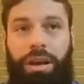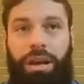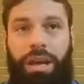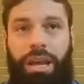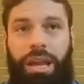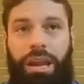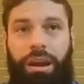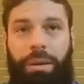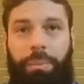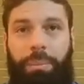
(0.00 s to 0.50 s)

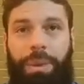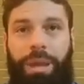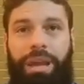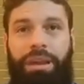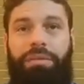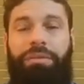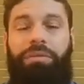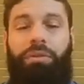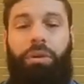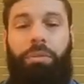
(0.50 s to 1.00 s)
in a
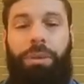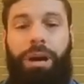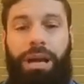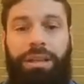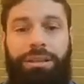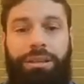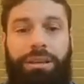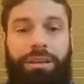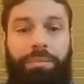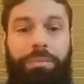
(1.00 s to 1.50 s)
big
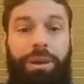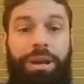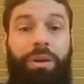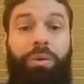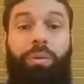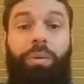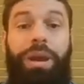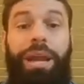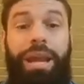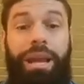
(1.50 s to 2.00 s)
format and a big
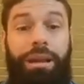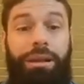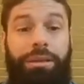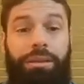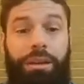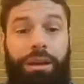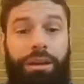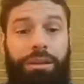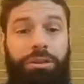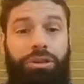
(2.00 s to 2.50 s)
way
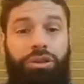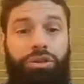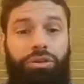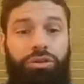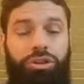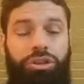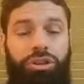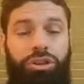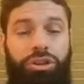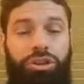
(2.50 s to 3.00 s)
that you
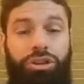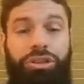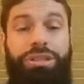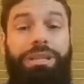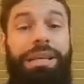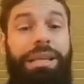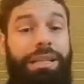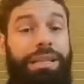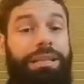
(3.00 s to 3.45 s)
just need